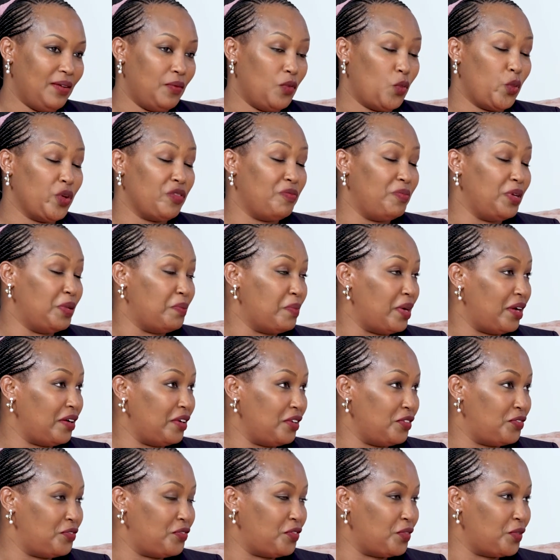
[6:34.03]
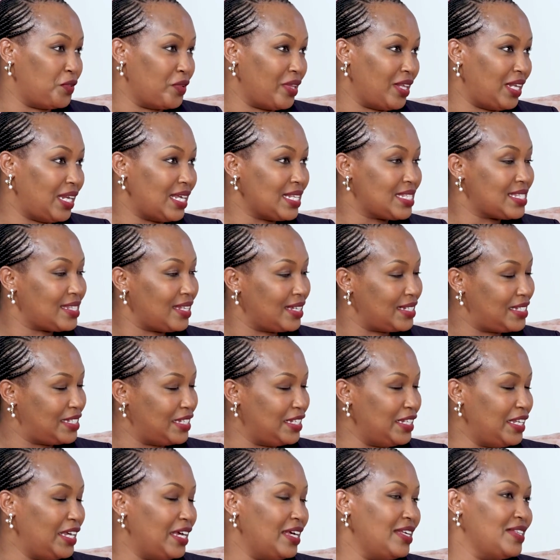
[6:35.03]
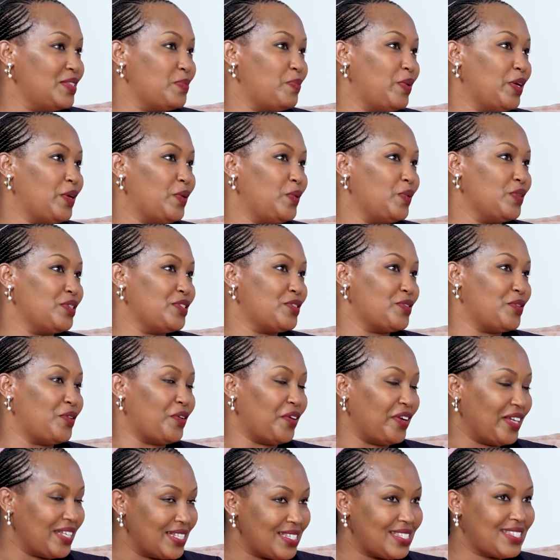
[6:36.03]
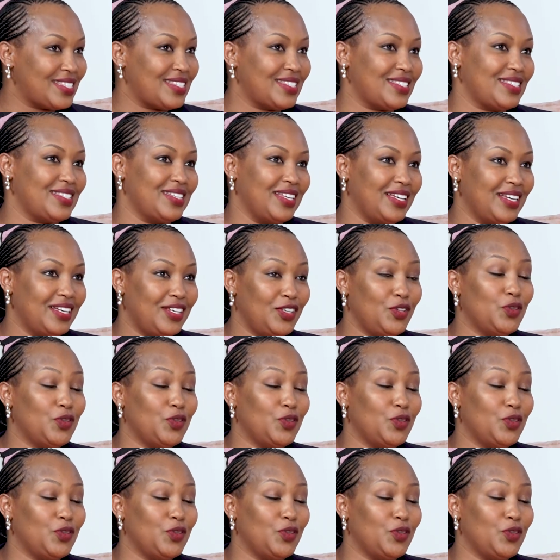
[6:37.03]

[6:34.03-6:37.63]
We've been married for the last 13 years by God's grace.